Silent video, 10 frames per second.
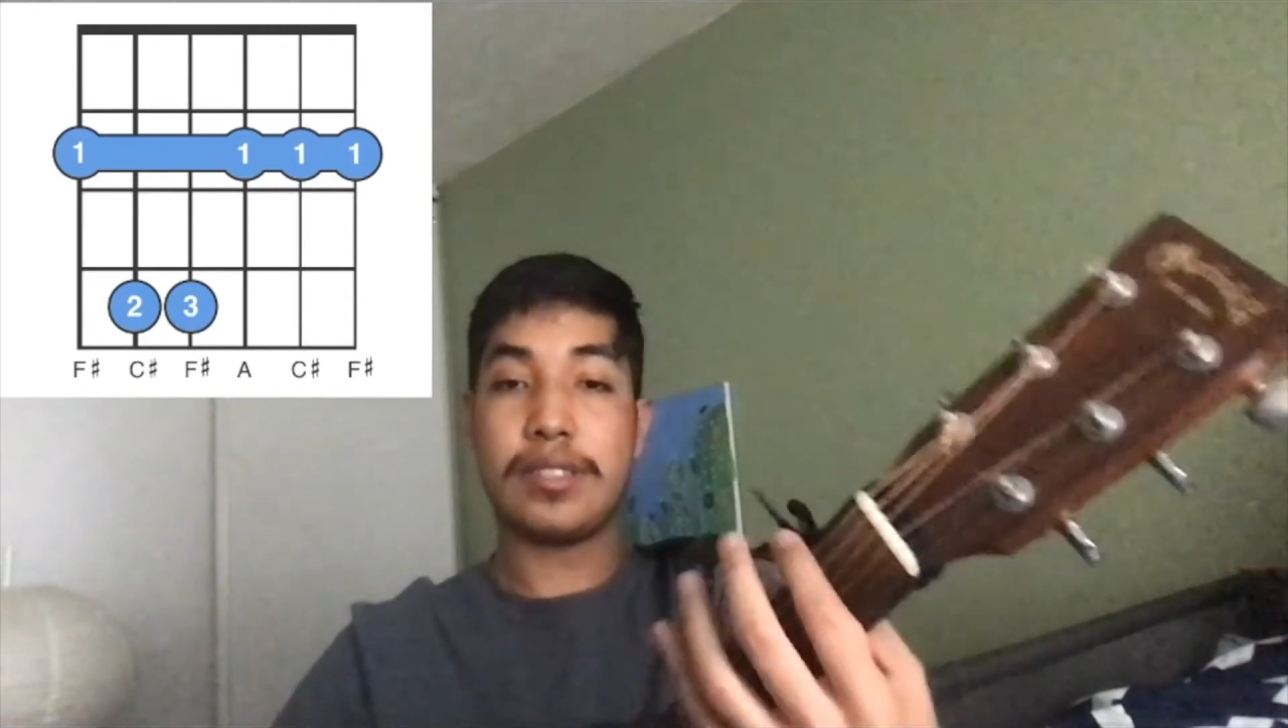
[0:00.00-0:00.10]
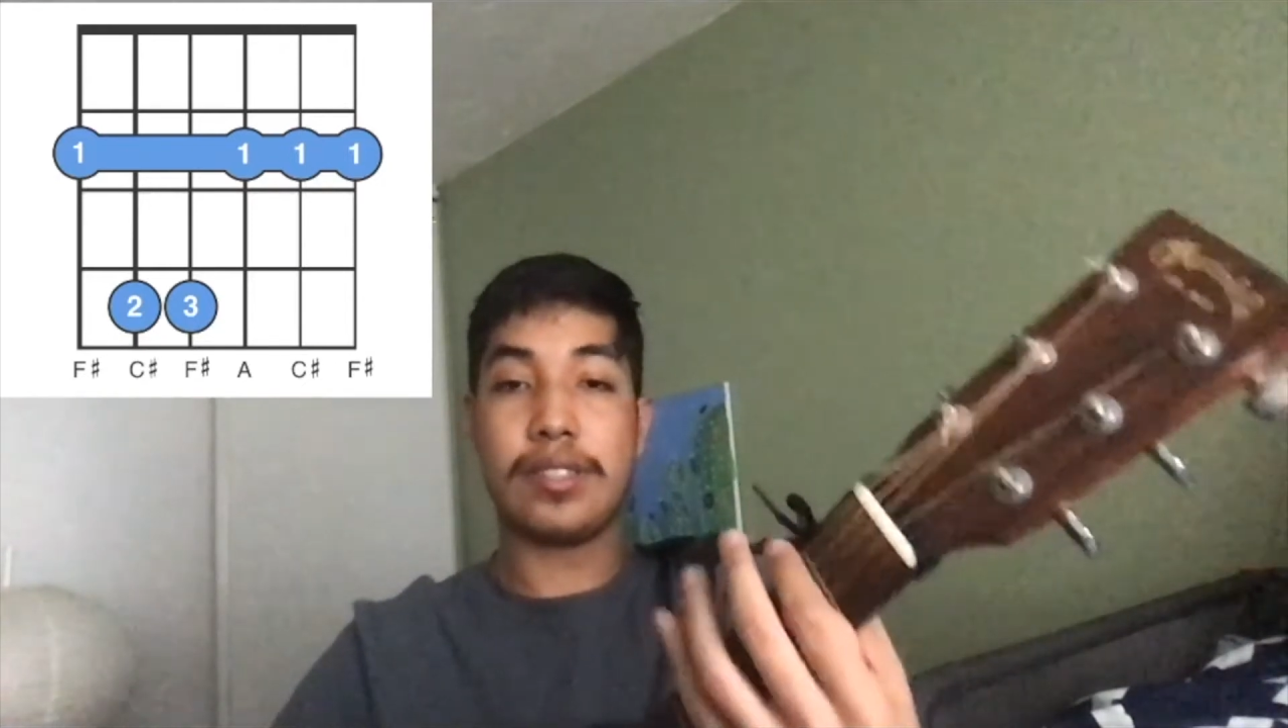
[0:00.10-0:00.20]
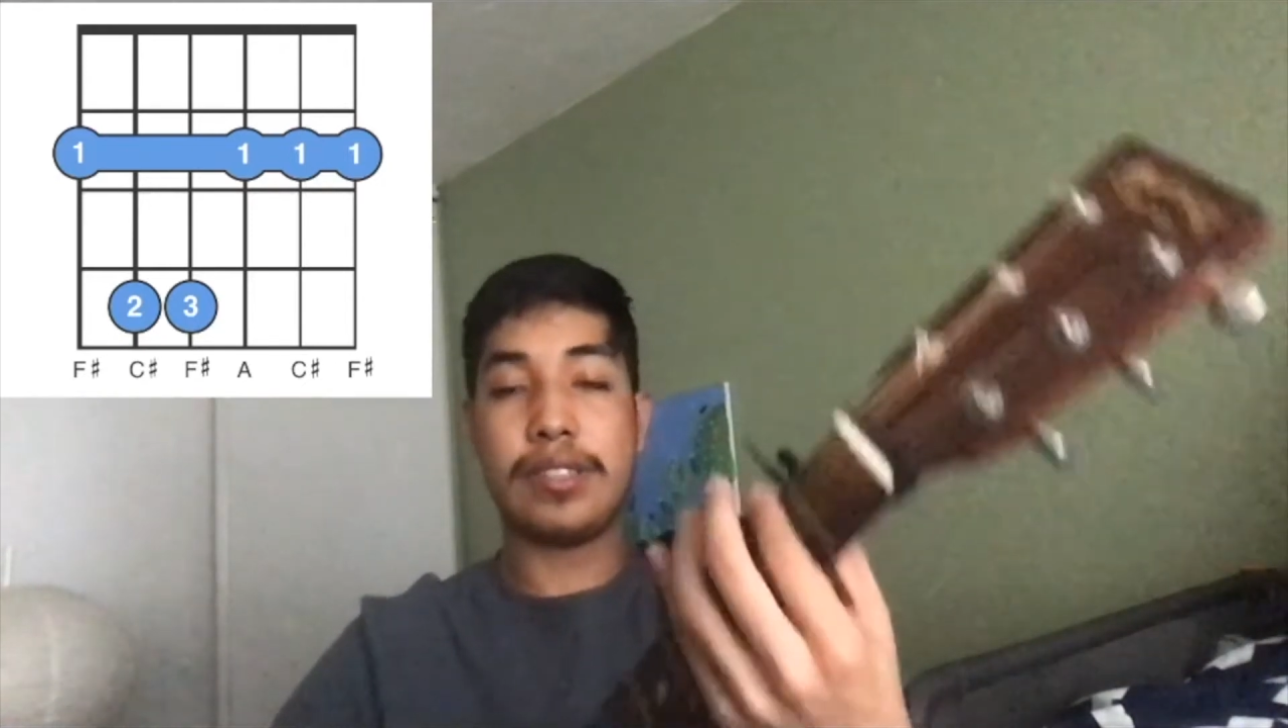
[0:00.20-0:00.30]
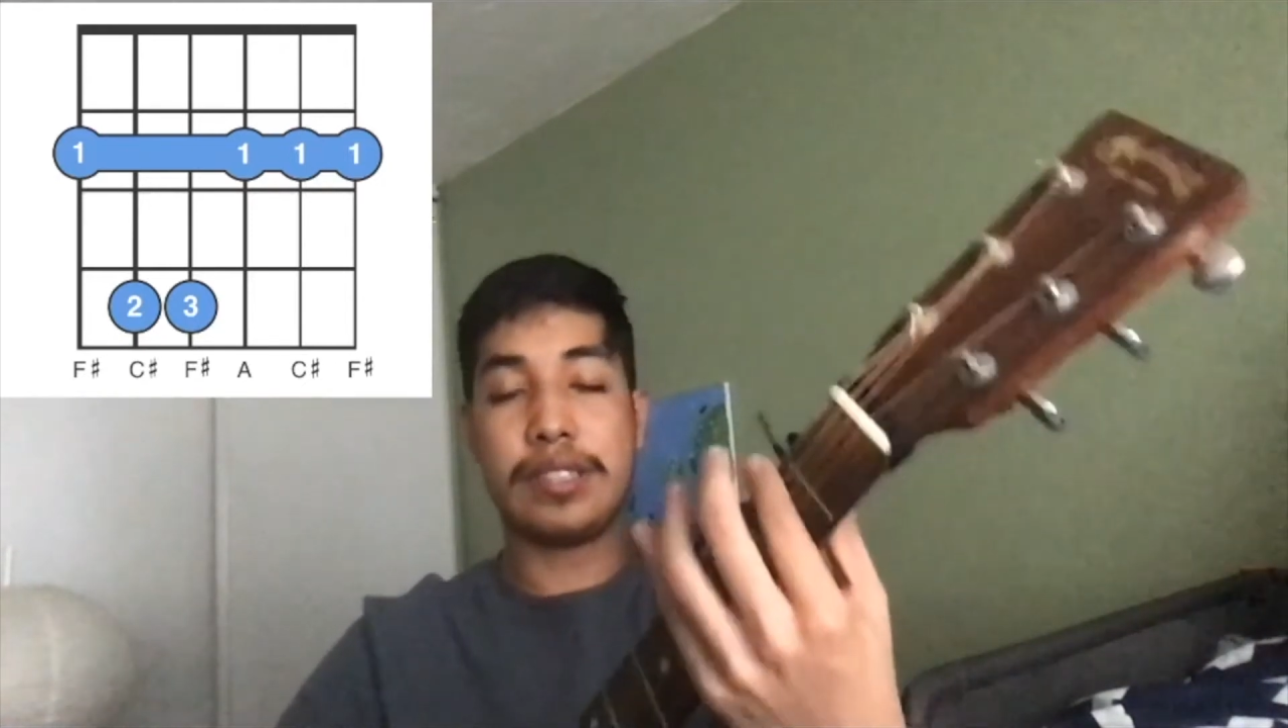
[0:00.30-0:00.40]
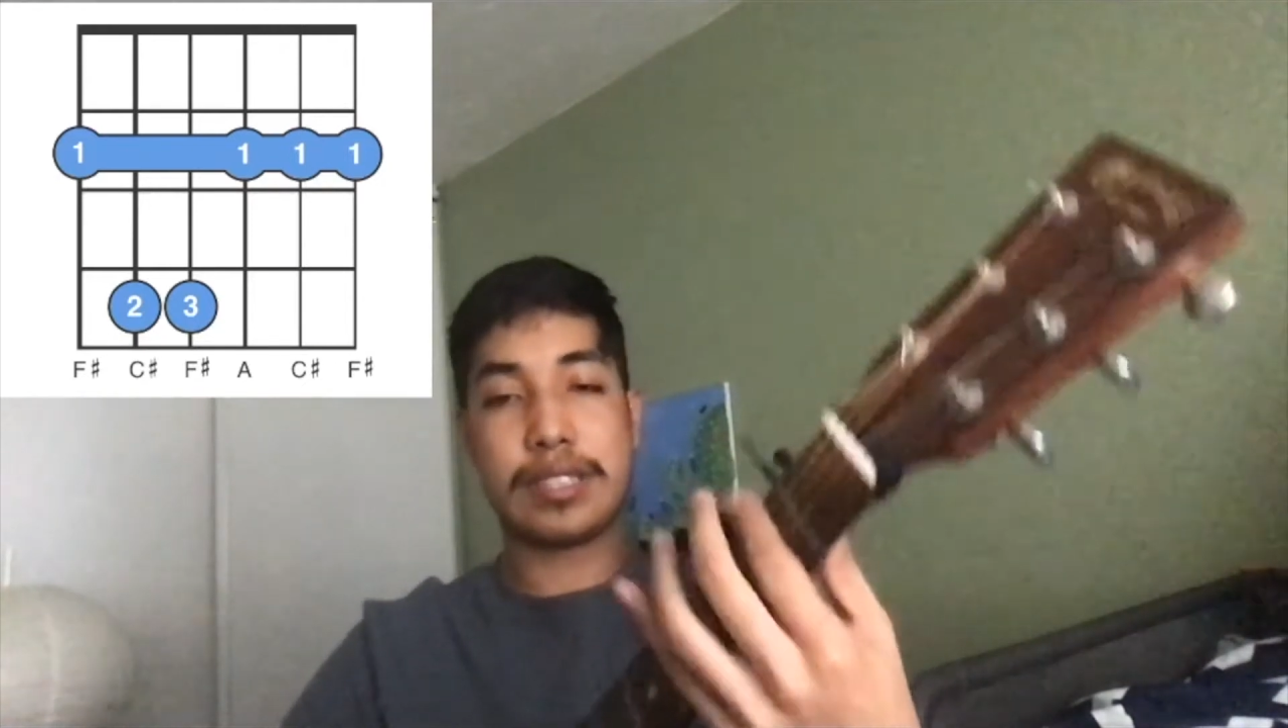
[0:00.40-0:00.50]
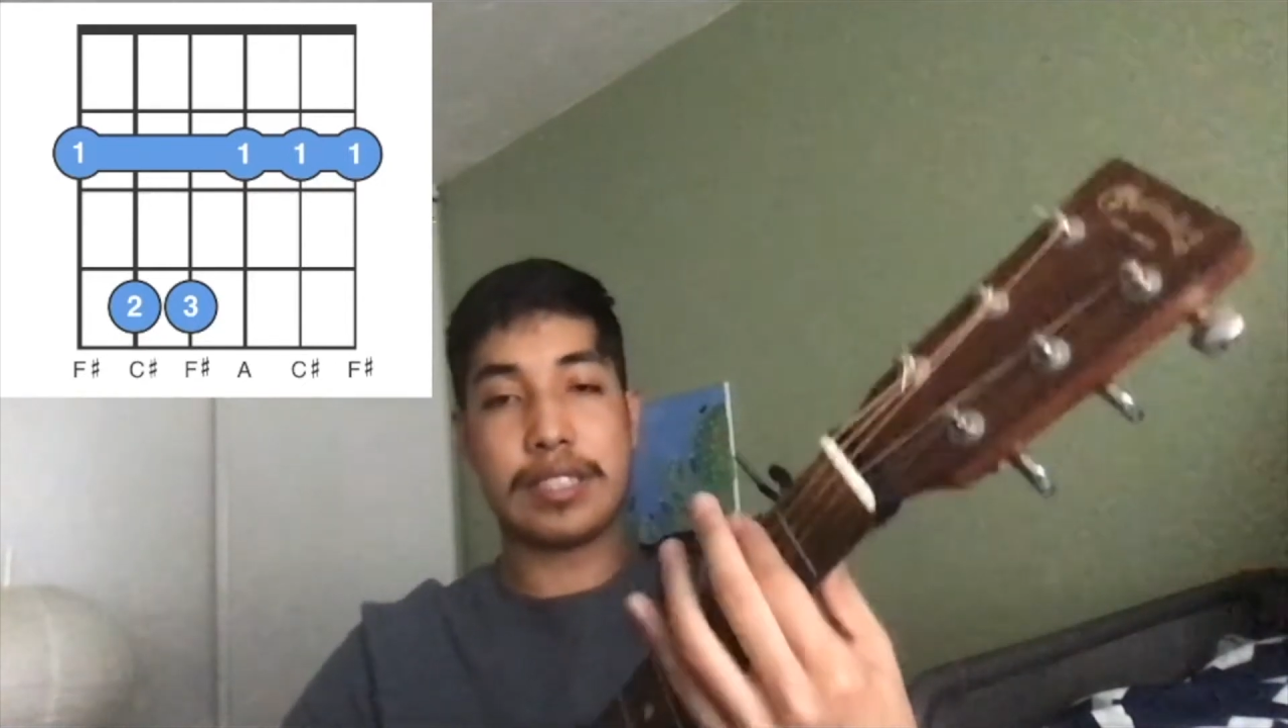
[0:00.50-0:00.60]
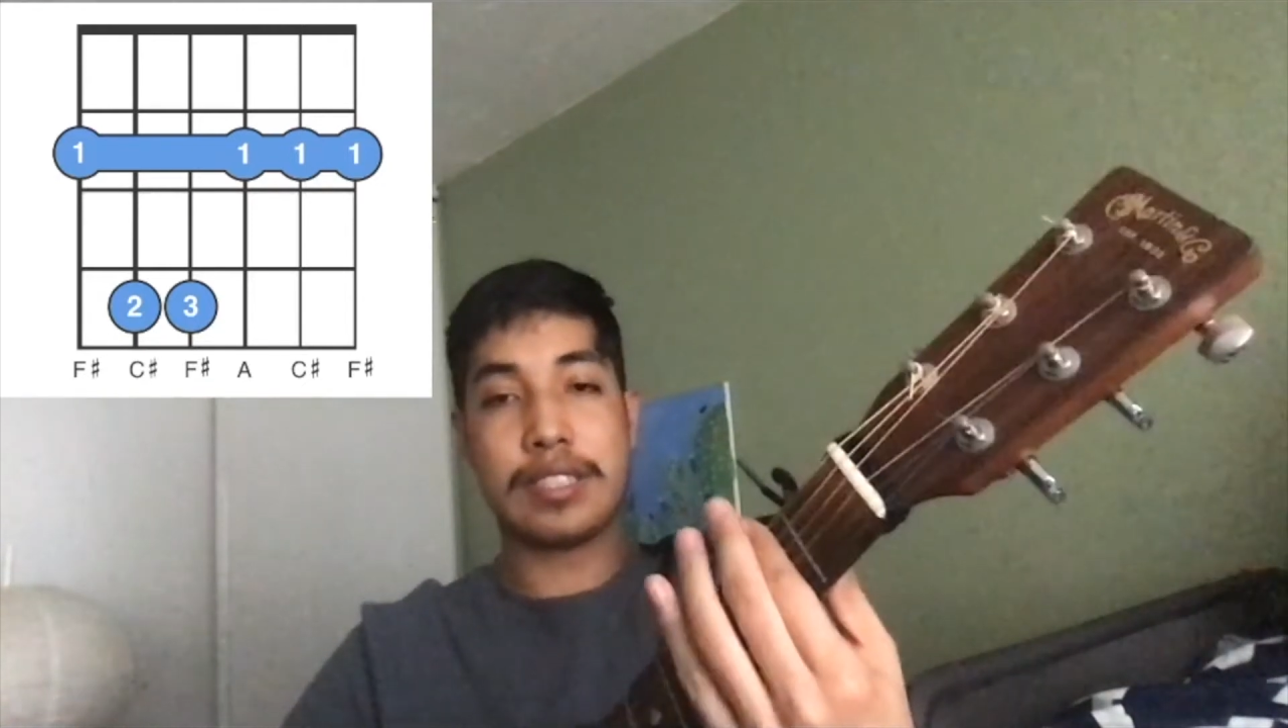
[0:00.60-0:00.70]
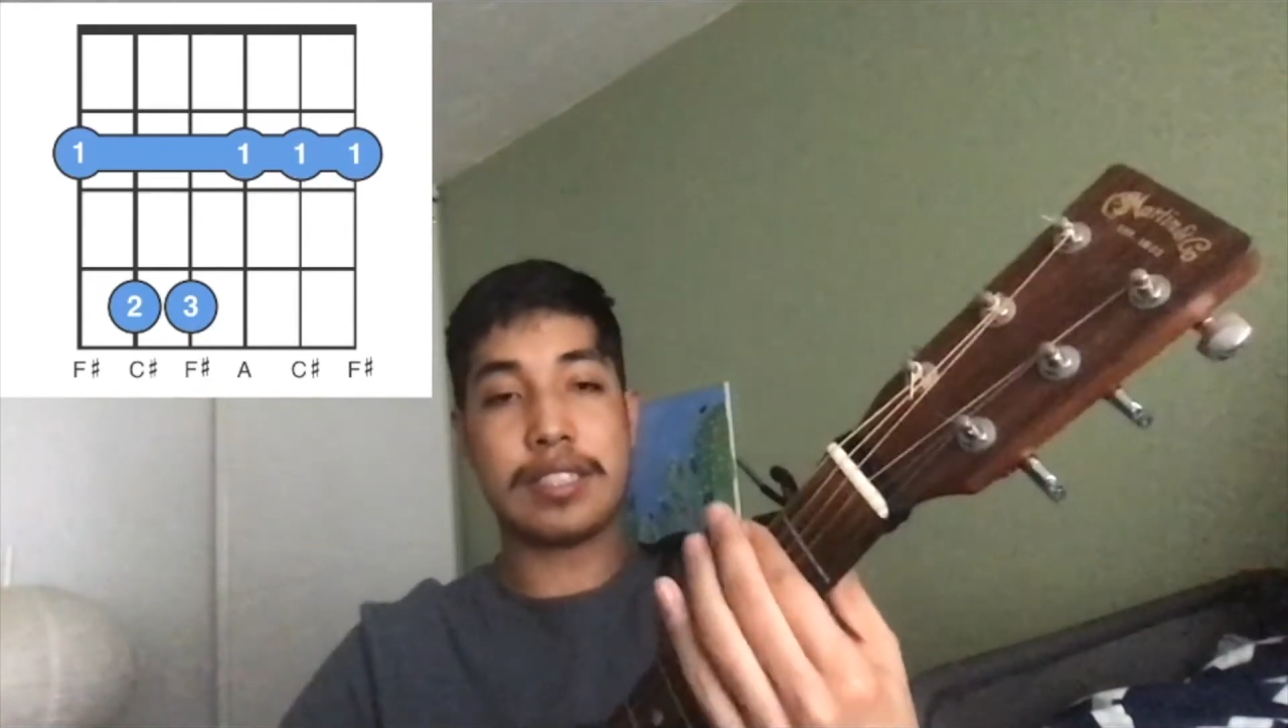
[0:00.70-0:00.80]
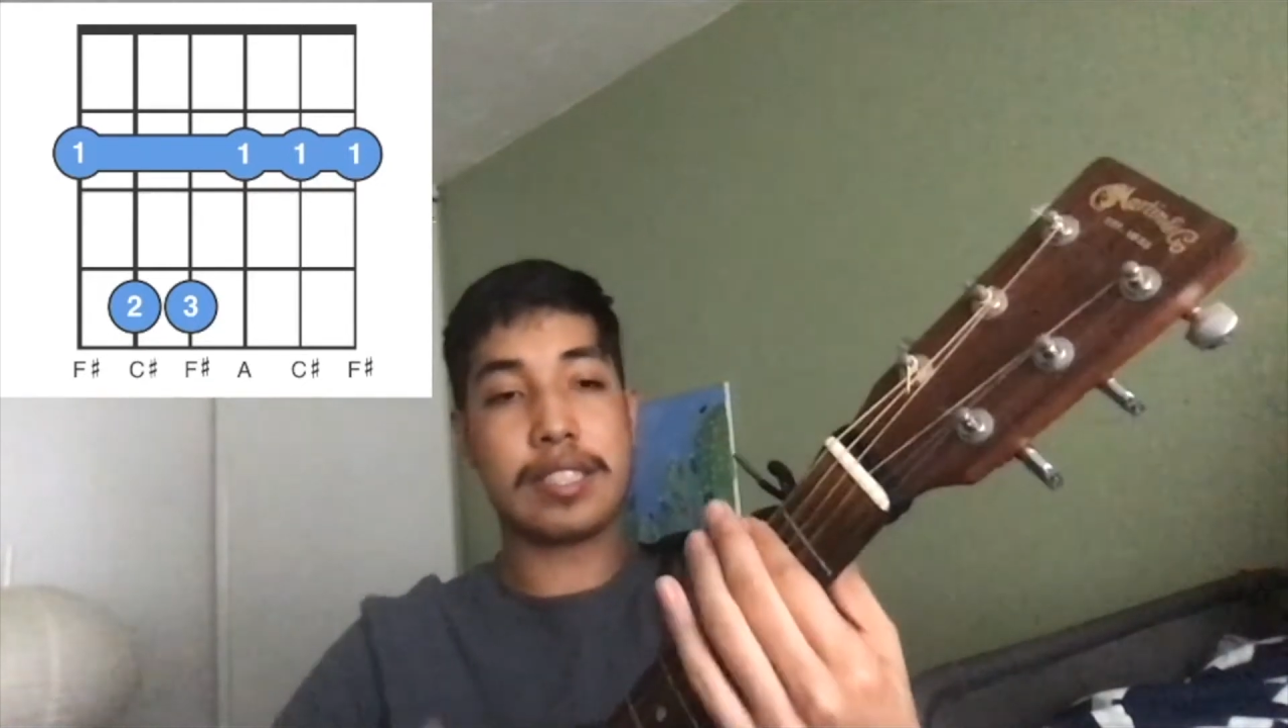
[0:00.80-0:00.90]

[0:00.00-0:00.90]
No, it's just